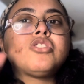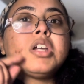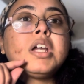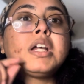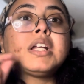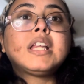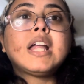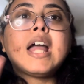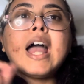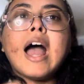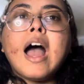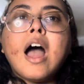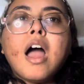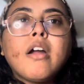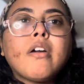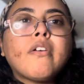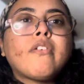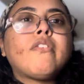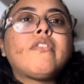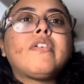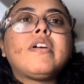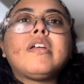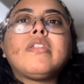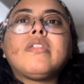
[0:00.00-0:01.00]
check the
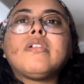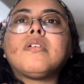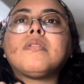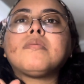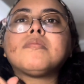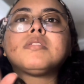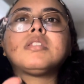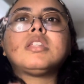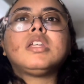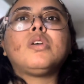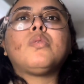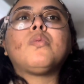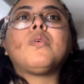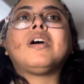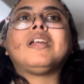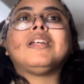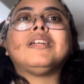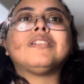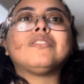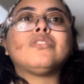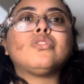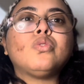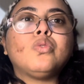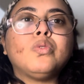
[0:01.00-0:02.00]
algorithm see what
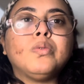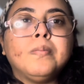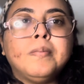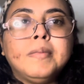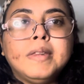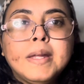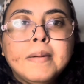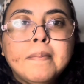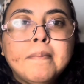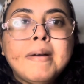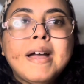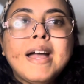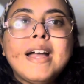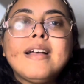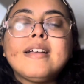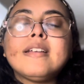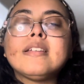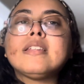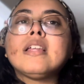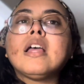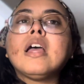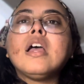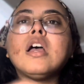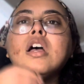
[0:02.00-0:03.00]
is doing the
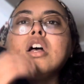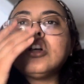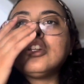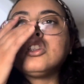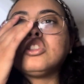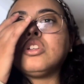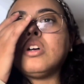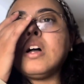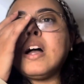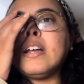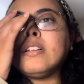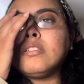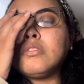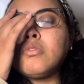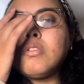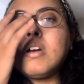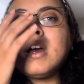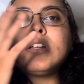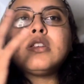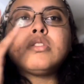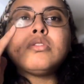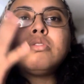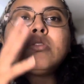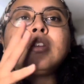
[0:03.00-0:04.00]
best so i
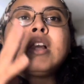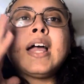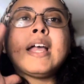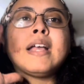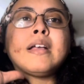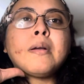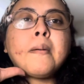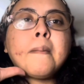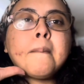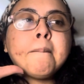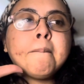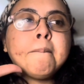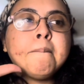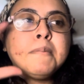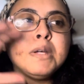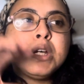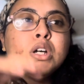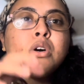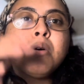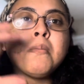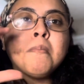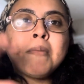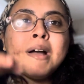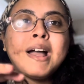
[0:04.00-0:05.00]
try to like
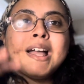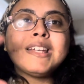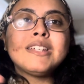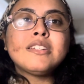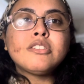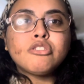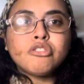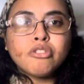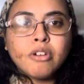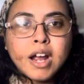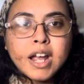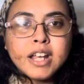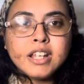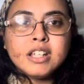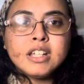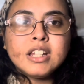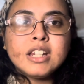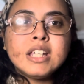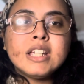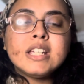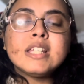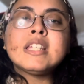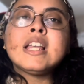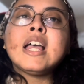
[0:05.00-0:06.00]
build my
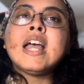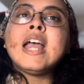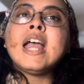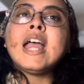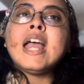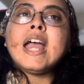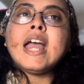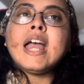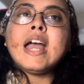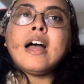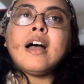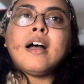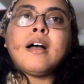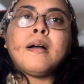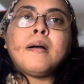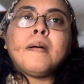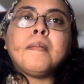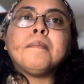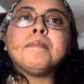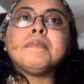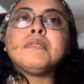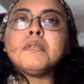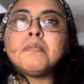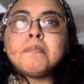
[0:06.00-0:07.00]
strategies
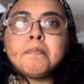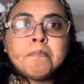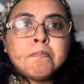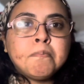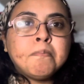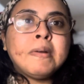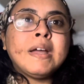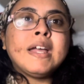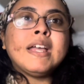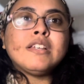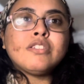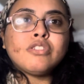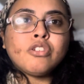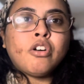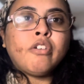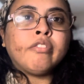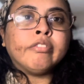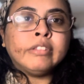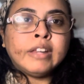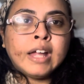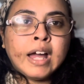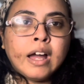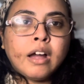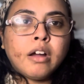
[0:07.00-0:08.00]
um, based
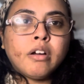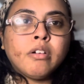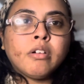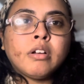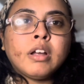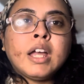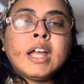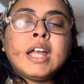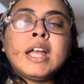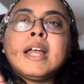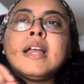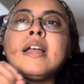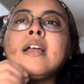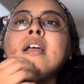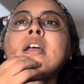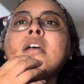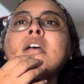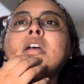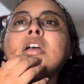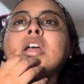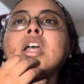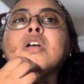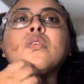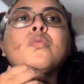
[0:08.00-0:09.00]
on that okay
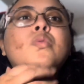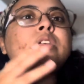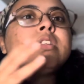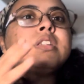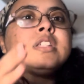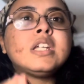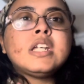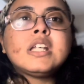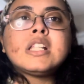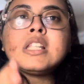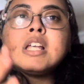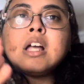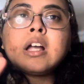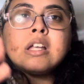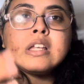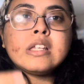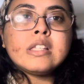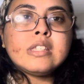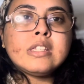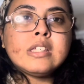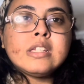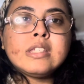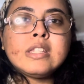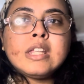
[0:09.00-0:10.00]
and with tiktok
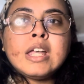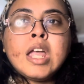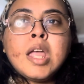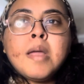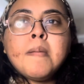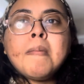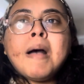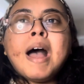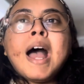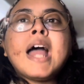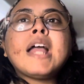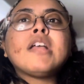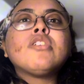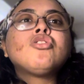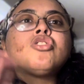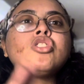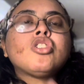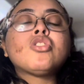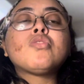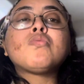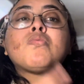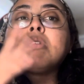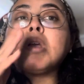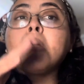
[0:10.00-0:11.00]
it's the same i
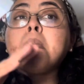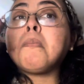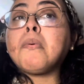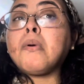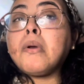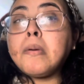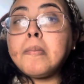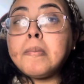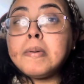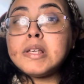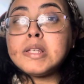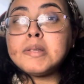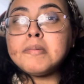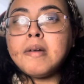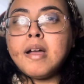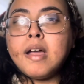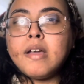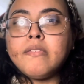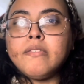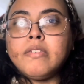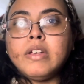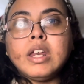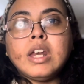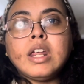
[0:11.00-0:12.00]
just repurpose my
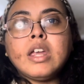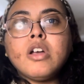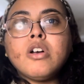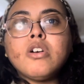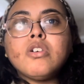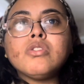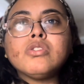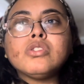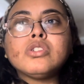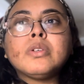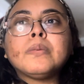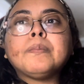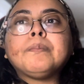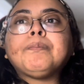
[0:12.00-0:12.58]
my videos